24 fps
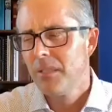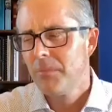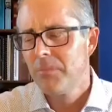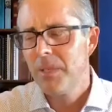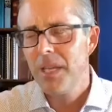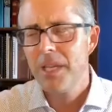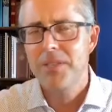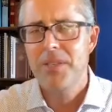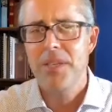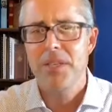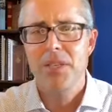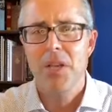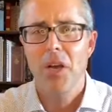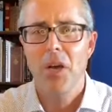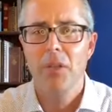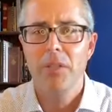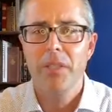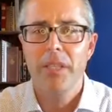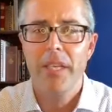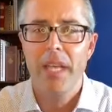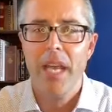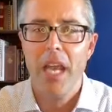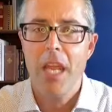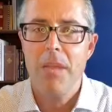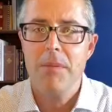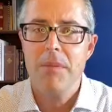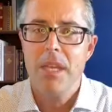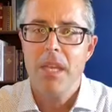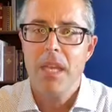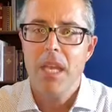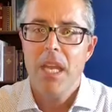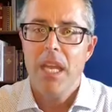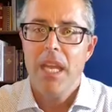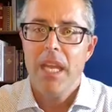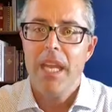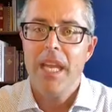Bless his holy name.
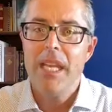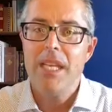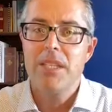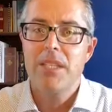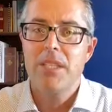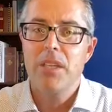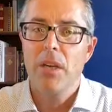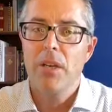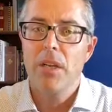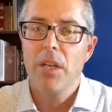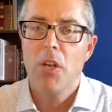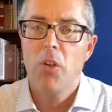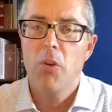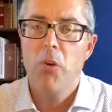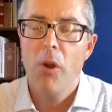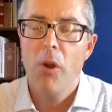He started